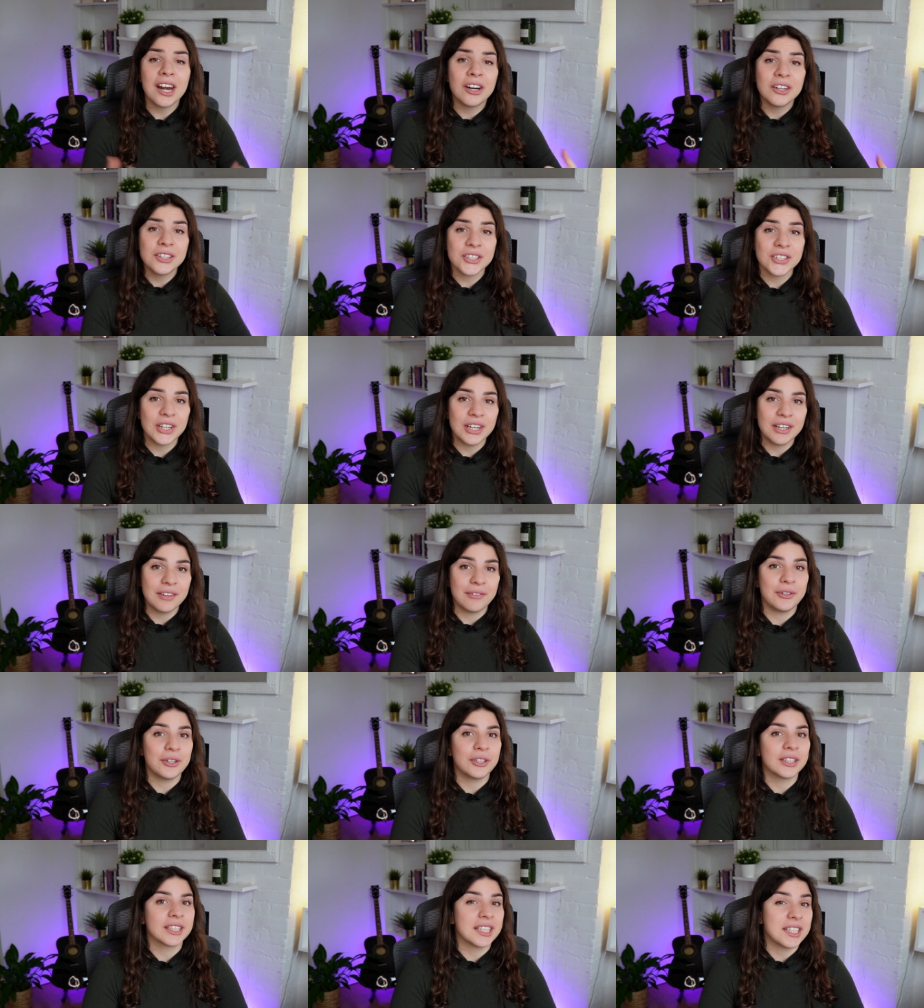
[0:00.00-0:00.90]
also
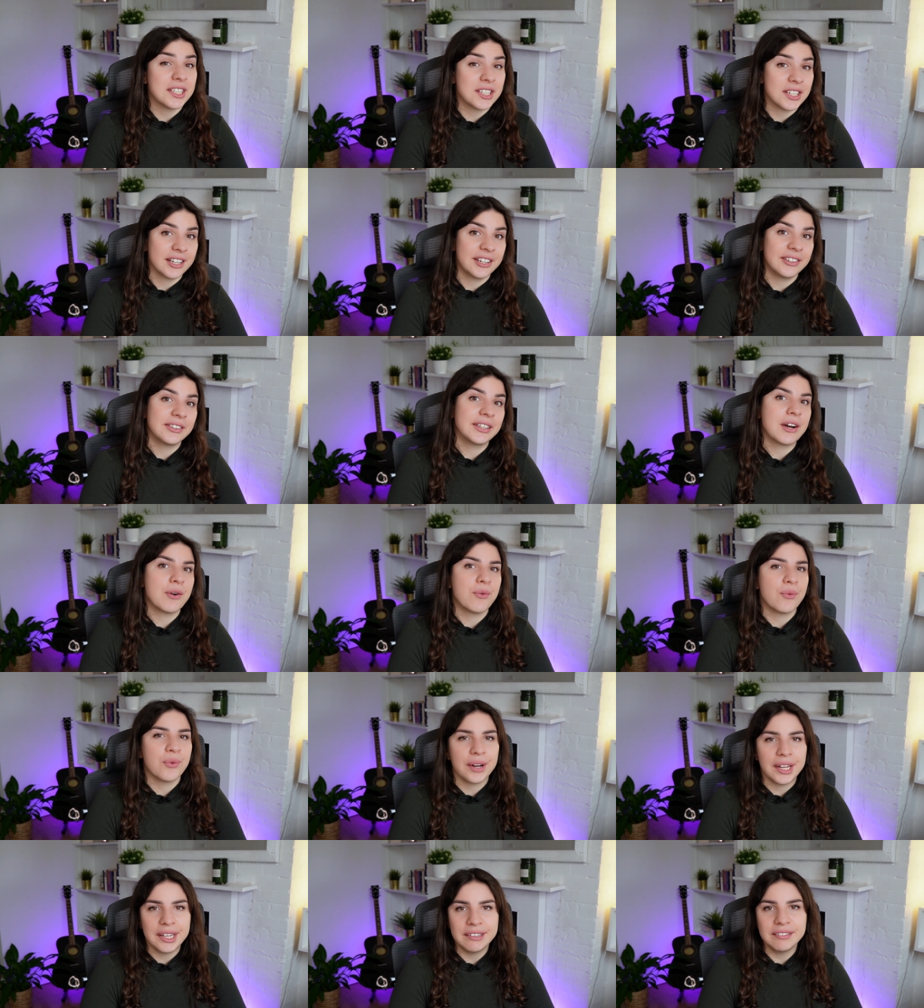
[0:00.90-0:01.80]
if you're
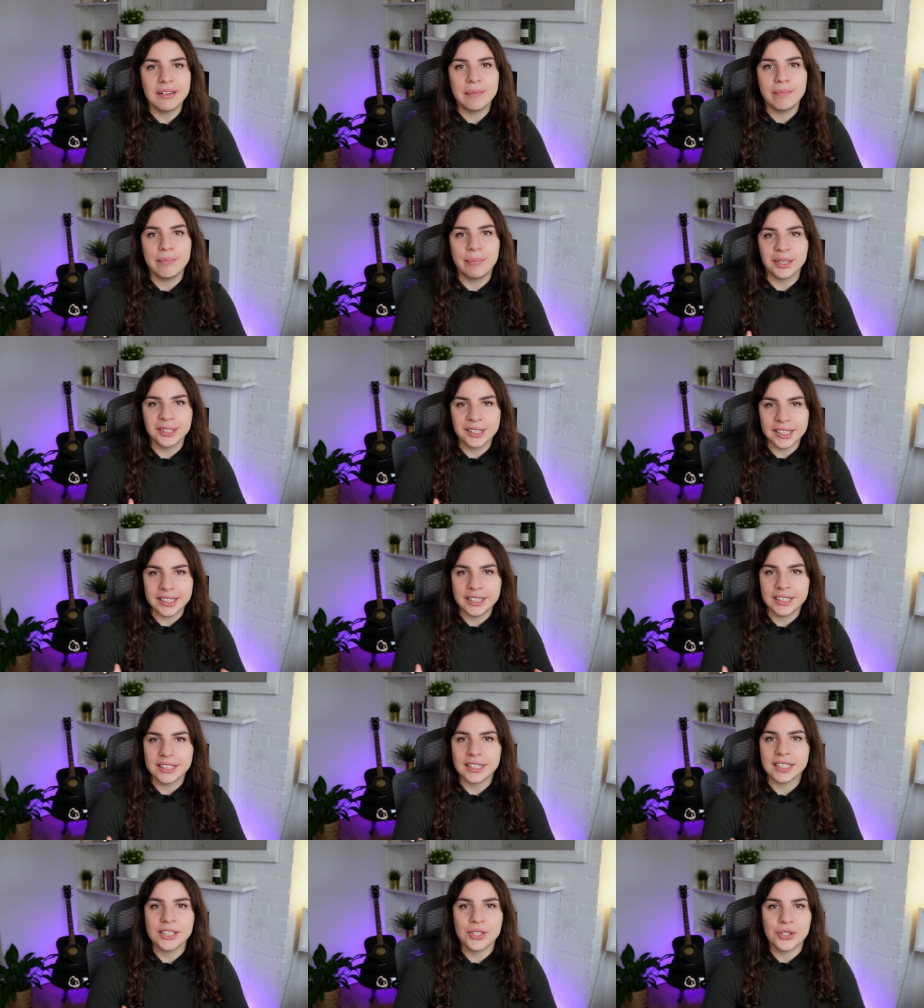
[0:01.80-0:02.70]
considering really building
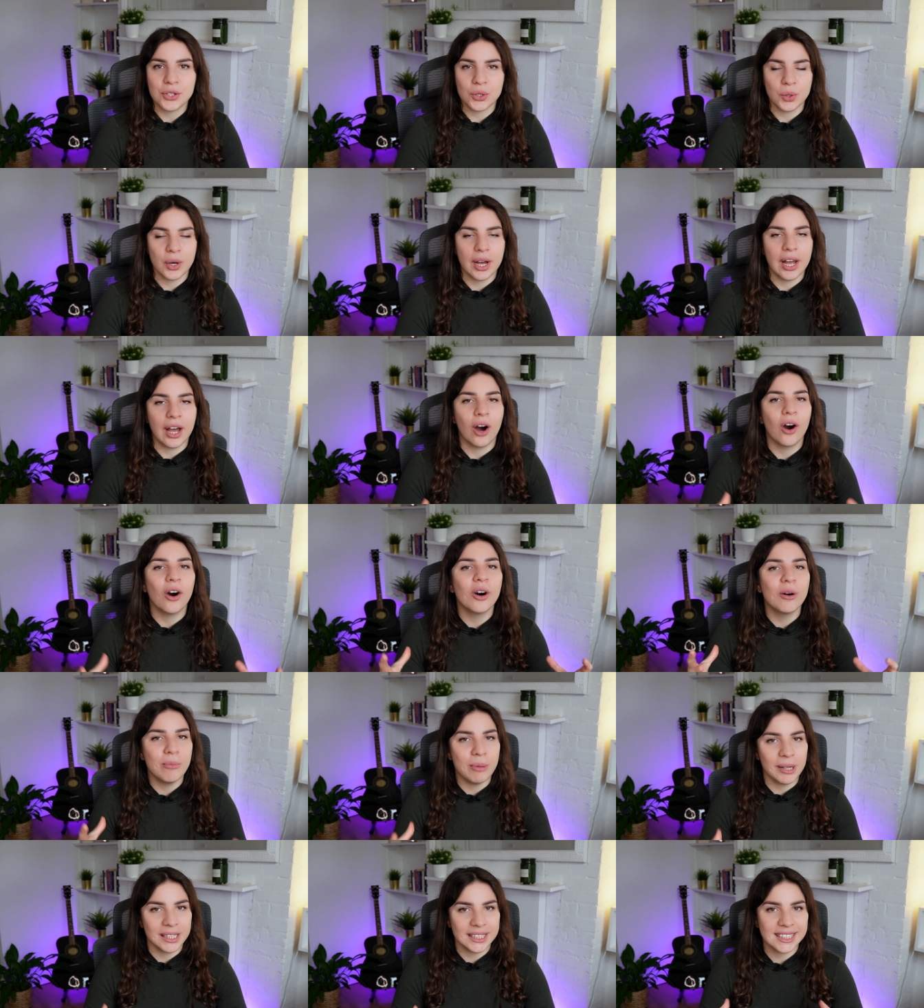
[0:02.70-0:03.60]
it into a
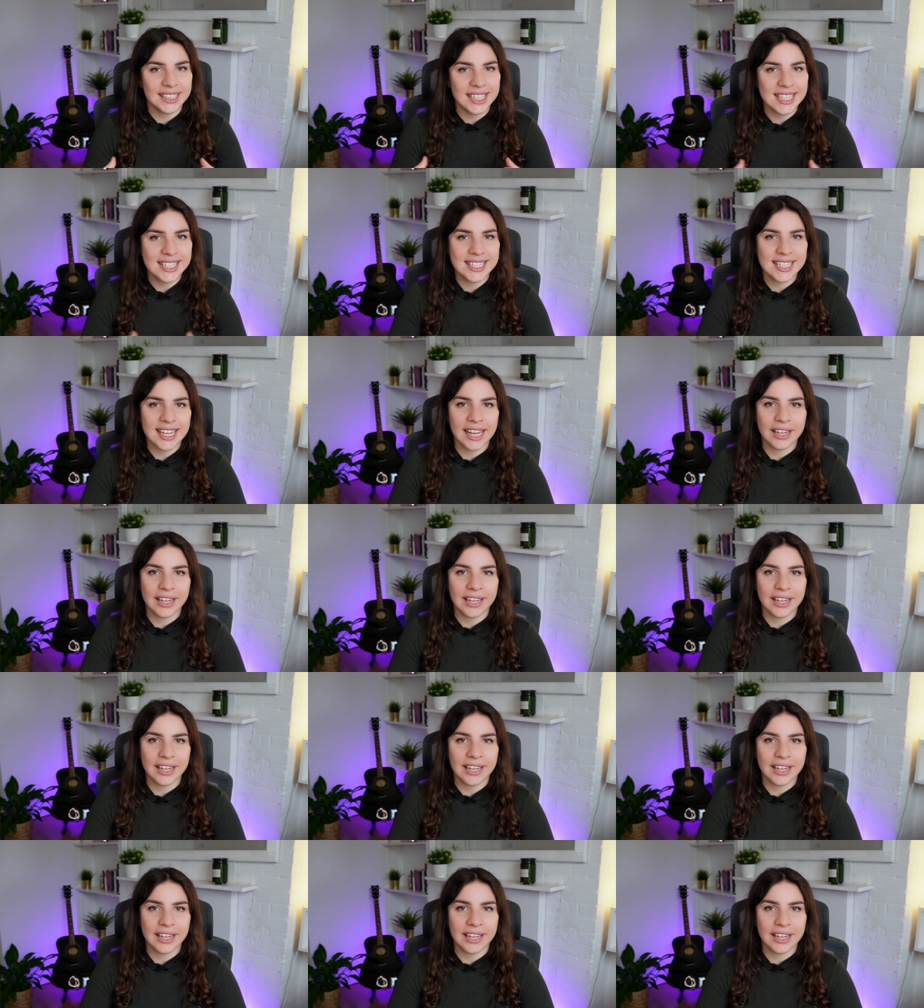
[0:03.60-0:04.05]
whole business